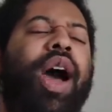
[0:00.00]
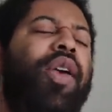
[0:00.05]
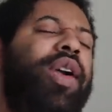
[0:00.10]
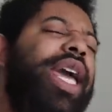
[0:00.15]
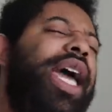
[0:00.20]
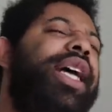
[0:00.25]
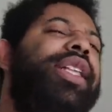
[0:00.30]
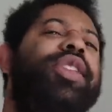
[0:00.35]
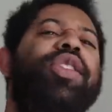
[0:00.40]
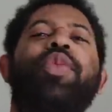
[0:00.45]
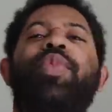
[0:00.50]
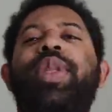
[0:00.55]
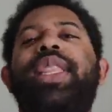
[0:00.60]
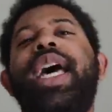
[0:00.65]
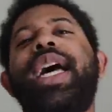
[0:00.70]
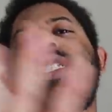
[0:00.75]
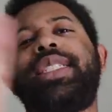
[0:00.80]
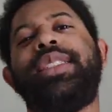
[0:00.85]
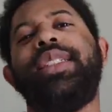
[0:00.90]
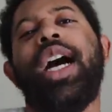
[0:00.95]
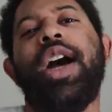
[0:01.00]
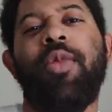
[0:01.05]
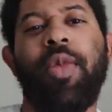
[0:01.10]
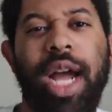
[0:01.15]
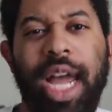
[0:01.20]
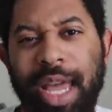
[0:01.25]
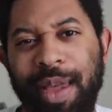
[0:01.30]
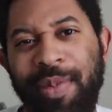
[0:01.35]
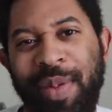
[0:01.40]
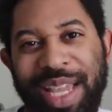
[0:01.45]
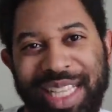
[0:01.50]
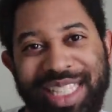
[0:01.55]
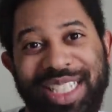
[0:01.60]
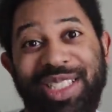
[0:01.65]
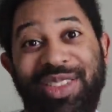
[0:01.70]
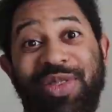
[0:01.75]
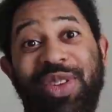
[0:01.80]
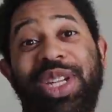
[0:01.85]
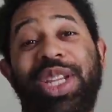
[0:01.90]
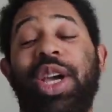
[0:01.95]
Okay, I do, but that's not why I make
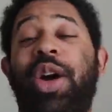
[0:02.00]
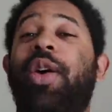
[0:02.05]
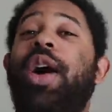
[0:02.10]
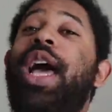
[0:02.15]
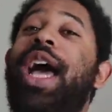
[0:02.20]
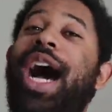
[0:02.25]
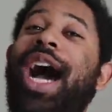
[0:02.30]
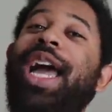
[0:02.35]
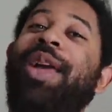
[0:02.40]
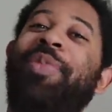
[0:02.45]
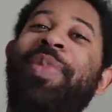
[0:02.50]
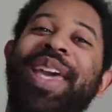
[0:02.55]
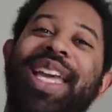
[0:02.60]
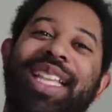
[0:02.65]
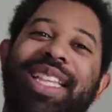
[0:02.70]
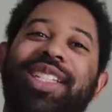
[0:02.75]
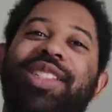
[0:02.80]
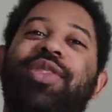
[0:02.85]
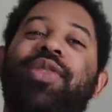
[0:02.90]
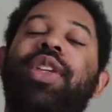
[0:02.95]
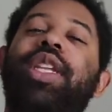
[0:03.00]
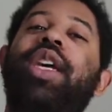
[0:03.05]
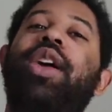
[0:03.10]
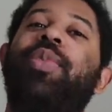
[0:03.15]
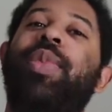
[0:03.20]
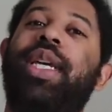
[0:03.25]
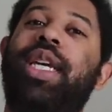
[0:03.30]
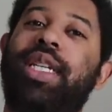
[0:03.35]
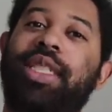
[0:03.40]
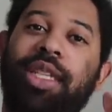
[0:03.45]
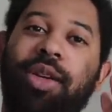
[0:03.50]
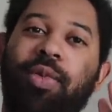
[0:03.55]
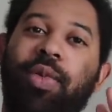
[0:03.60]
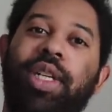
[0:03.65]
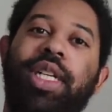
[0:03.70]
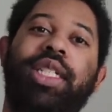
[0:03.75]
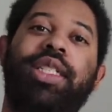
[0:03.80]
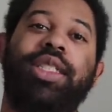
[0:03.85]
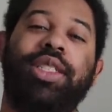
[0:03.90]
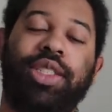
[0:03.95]
this video. I make this video because I
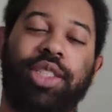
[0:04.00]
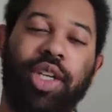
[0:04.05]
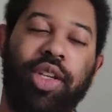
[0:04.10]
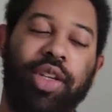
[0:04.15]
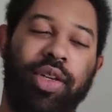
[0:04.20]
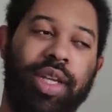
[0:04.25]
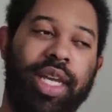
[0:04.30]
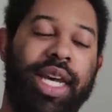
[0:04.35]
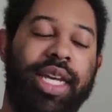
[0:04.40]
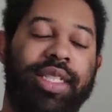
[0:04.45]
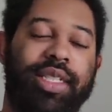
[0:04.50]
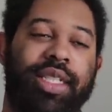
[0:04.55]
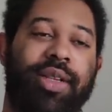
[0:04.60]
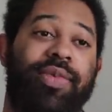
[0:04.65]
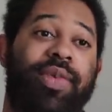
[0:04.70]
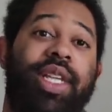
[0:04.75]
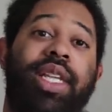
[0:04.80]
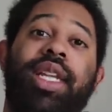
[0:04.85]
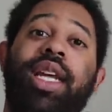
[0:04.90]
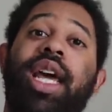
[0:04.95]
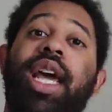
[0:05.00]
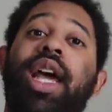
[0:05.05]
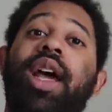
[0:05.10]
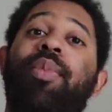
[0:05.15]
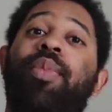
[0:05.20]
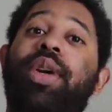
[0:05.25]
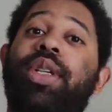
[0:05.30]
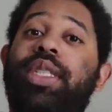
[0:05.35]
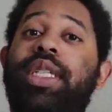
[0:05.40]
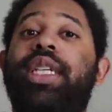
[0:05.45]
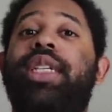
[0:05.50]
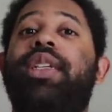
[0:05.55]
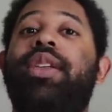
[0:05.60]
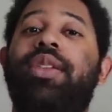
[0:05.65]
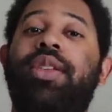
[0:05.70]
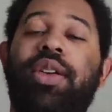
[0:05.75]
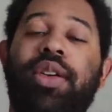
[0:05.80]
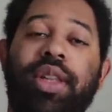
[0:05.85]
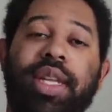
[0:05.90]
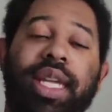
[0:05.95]
wanted to show you guys something
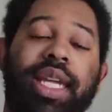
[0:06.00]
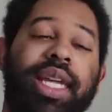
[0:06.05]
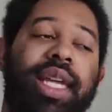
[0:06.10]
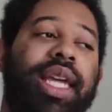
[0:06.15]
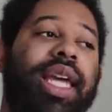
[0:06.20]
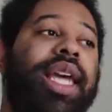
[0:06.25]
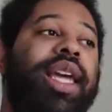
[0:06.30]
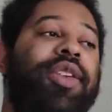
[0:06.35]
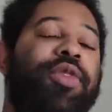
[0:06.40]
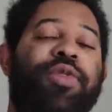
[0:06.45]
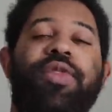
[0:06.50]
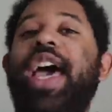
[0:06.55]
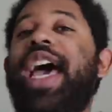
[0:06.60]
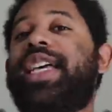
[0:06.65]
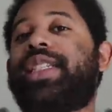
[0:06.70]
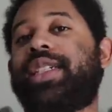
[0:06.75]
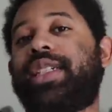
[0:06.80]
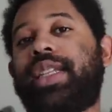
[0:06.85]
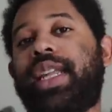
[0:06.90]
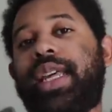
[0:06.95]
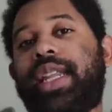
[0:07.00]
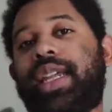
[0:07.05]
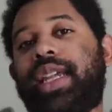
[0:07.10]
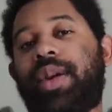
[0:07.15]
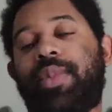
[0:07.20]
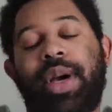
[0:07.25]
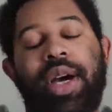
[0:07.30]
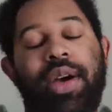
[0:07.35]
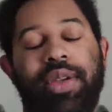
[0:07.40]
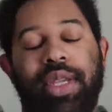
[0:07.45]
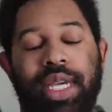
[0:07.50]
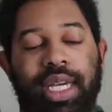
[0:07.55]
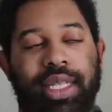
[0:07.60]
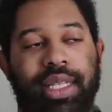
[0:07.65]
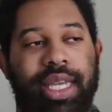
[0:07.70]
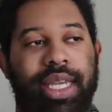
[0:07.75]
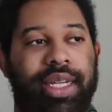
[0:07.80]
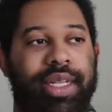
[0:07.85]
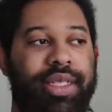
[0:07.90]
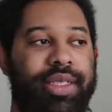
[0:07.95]
particularly fascinating about
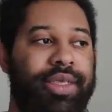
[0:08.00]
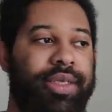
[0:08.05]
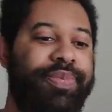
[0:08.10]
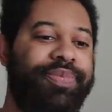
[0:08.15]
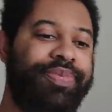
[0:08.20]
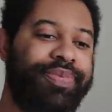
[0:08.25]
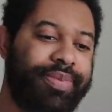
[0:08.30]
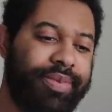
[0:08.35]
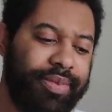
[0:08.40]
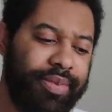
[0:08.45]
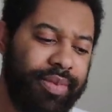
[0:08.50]
young ladies.